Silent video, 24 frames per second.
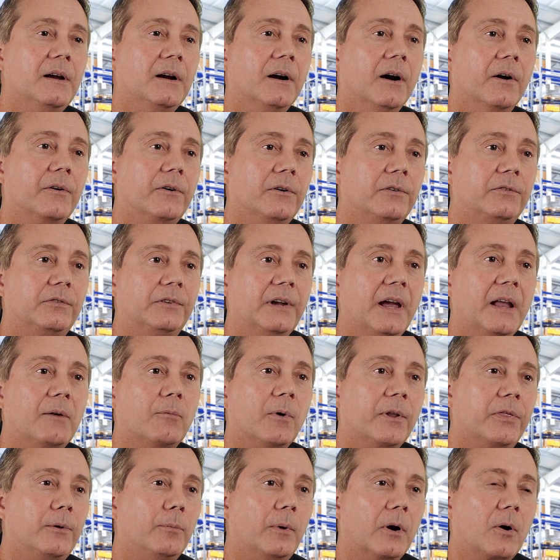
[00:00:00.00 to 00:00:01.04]
understand
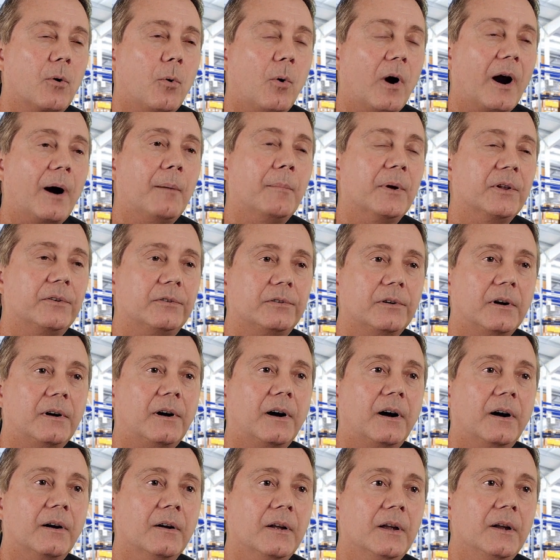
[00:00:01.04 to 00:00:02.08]
what the requirements
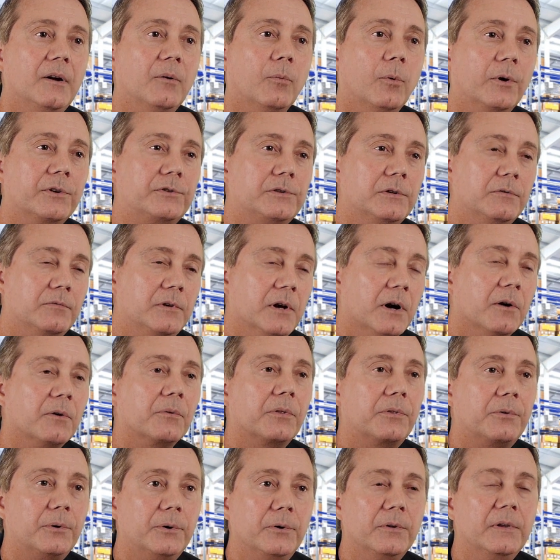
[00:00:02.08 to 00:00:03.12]
are once you've gone
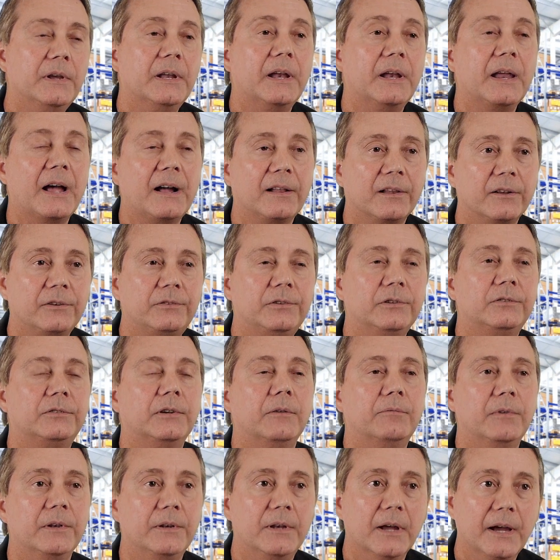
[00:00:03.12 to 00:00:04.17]
through the analysis of
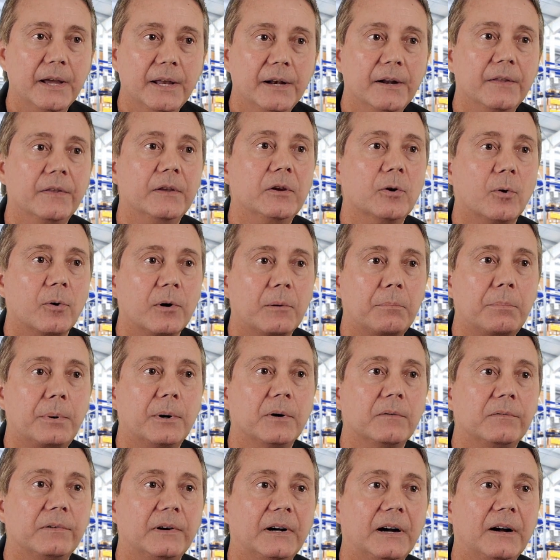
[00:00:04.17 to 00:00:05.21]
the data and the order
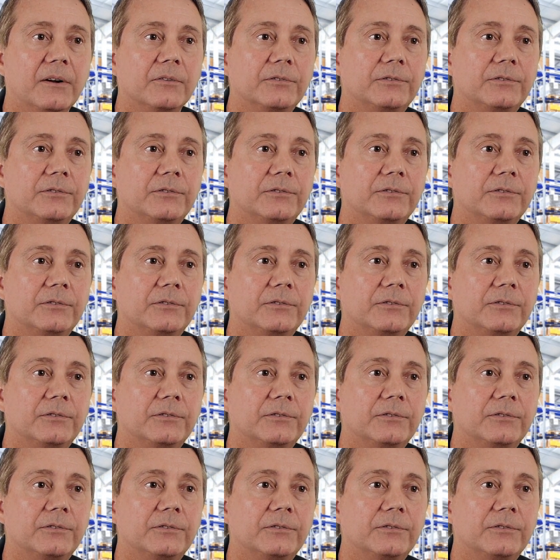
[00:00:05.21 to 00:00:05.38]
profile,